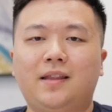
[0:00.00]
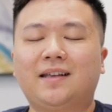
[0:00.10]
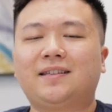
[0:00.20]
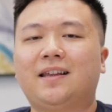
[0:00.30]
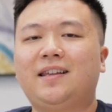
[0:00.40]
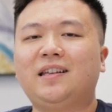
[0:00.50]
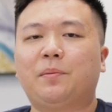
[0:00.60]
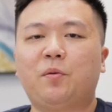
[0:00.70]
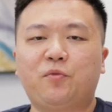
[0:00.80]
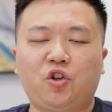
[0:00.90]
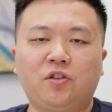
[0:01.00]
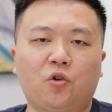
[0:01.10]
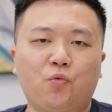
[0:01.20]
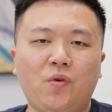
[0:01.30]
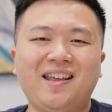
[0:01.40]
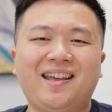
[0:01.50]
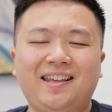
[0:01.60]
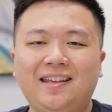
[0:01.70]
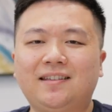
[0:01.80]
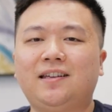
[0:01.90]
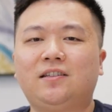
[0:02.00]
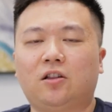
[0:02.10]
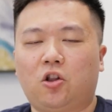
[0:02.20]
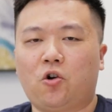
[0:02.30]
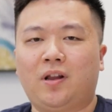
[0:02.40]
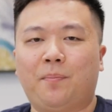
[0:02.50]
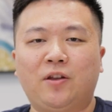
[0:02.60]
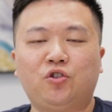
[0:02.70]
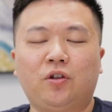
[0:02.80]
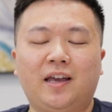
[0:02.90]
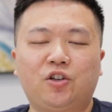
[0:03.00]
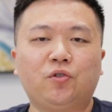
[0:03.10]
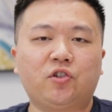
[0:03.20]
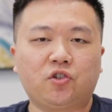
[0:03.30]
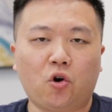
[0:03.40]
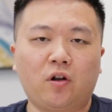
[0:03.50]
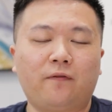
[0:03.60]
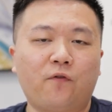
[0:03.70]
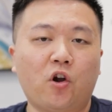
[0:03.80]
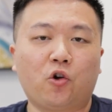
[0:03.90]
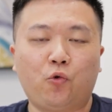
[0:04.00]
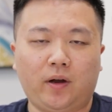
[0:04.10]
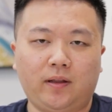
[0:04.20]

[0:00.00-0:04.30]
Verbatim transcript: Next, these type of machines are really easy to learn and meant to get you started very quickly